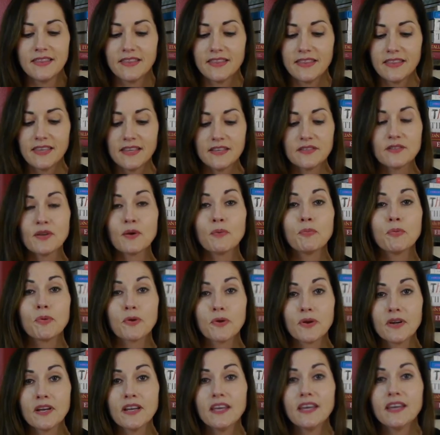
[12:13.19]
These are
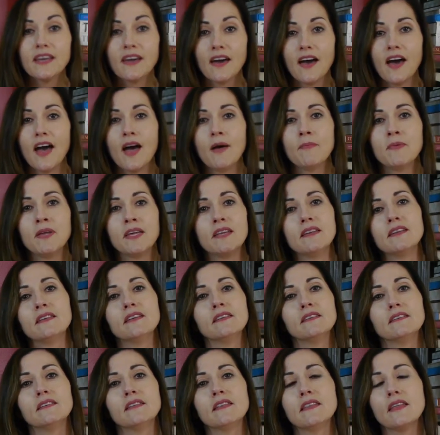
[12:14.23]
pretty common,
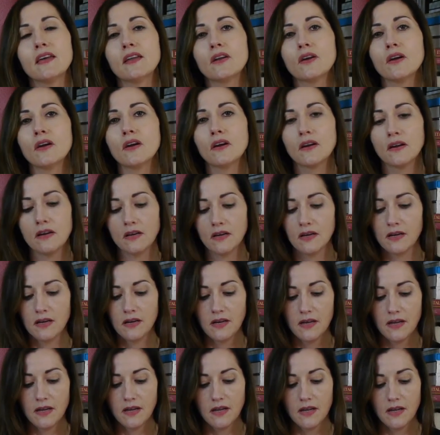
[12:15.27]
that are
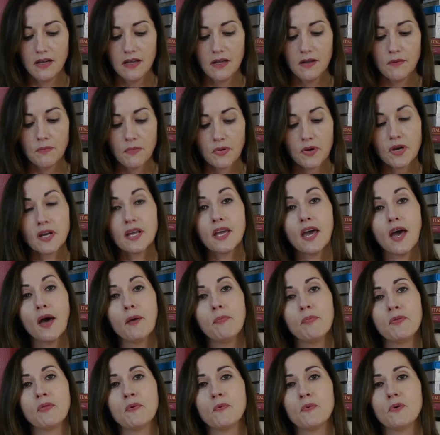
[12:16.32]
pretty up
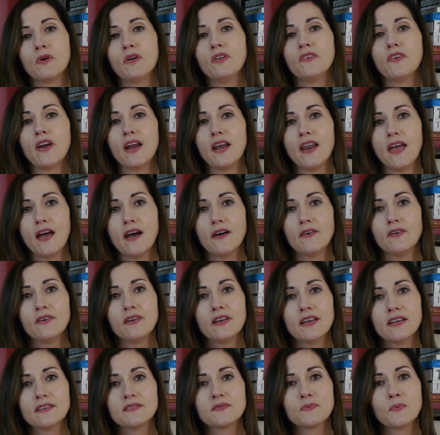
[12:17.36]
in the world right now
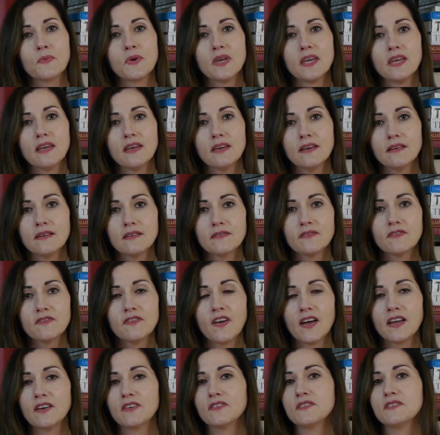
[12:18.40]
as we
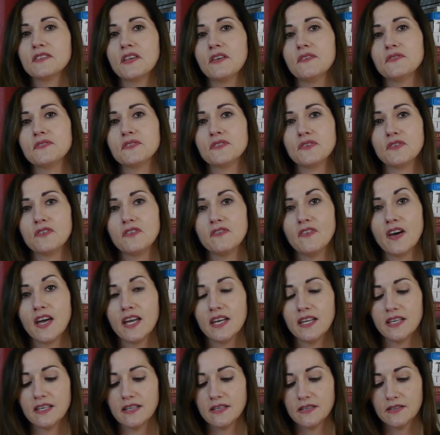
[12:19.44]
find ourselves so
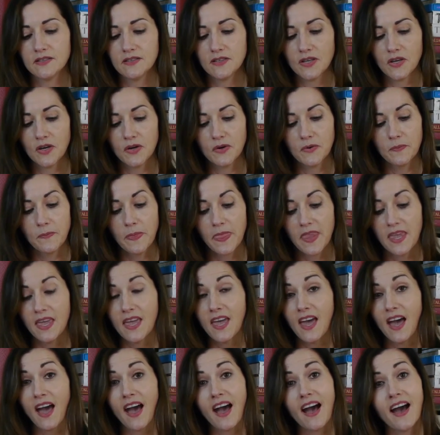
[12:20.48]
divided. So
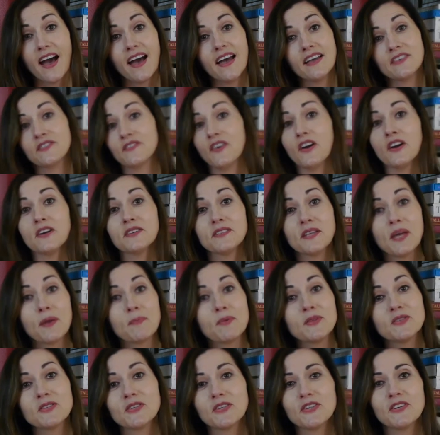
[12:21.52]
as far as I'm
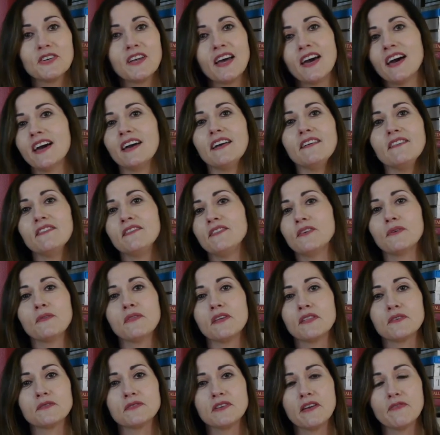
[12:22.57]
concerned, I don't
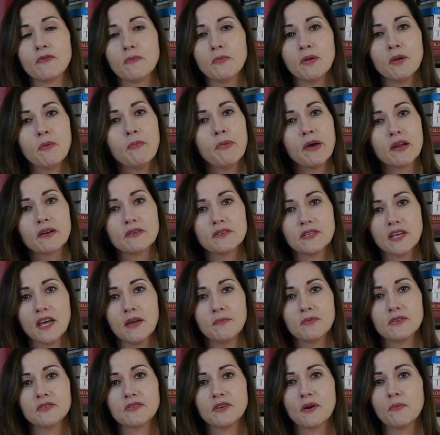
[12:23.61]
think there's ever been a better
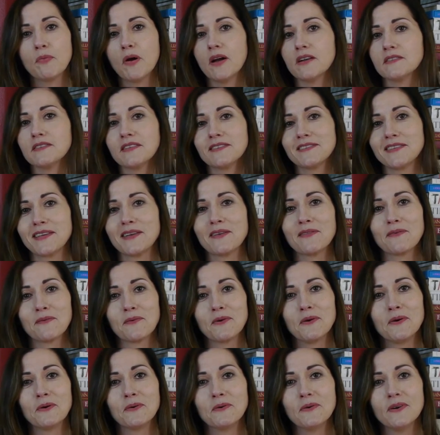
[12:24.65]
time to start processing
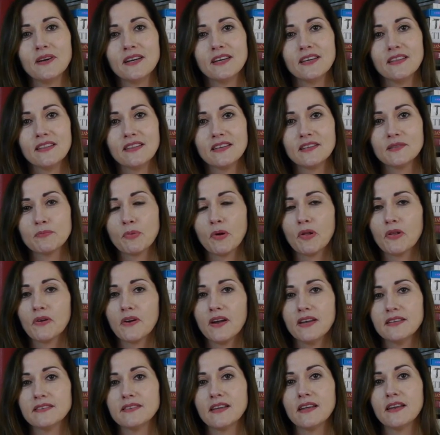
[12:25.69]
through these
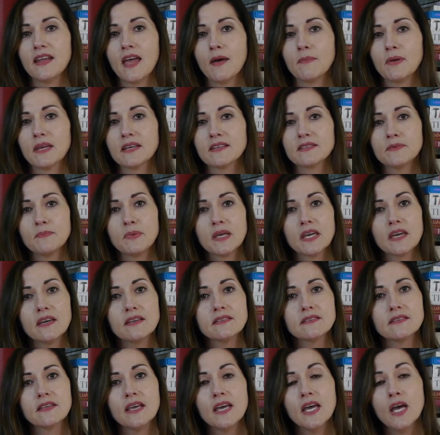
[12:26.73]
polarized dynamics,
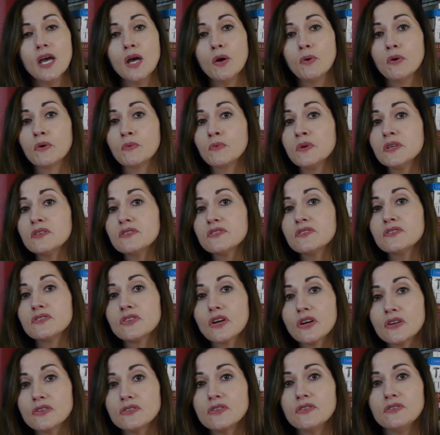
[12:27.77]
because when we
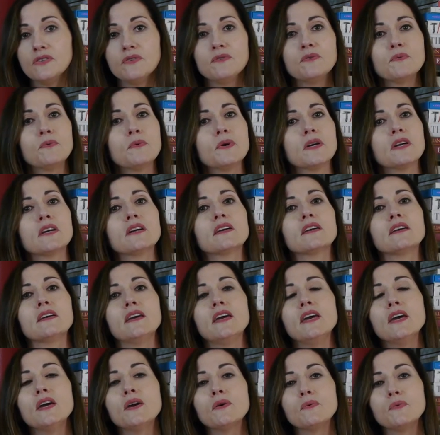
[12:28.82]
start to do the work,
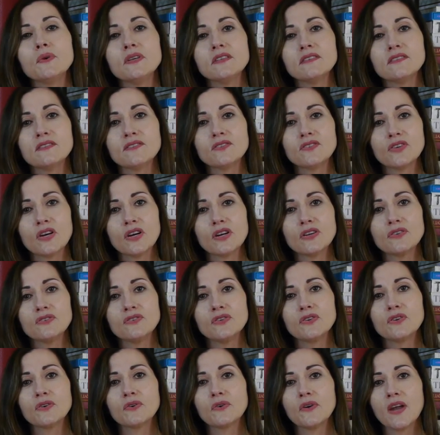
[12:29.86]
we start
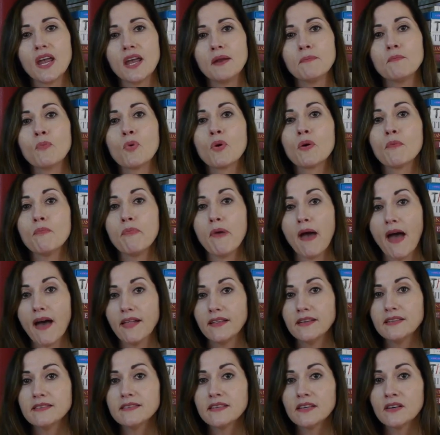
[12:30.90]
to create more
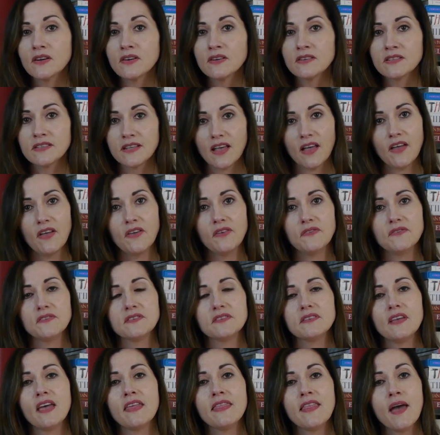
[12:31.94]
balance in
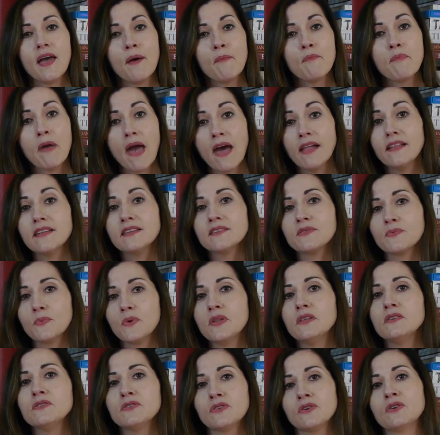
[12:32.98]
ourselves, and that balance will
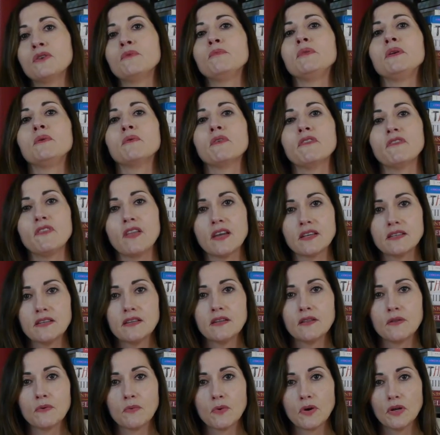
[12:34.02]
in turn be reflected
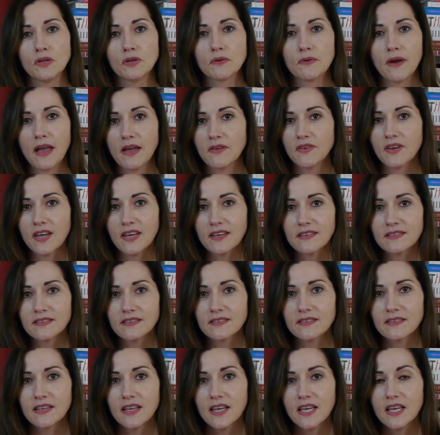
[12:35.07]
in the world around
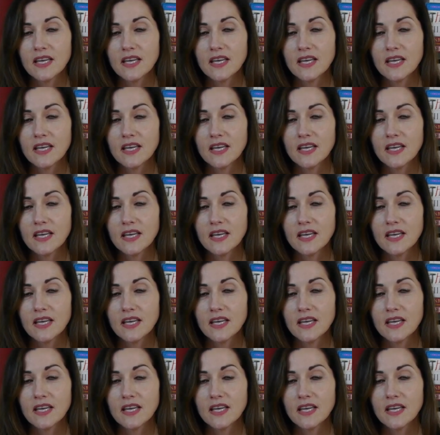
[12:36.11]
us.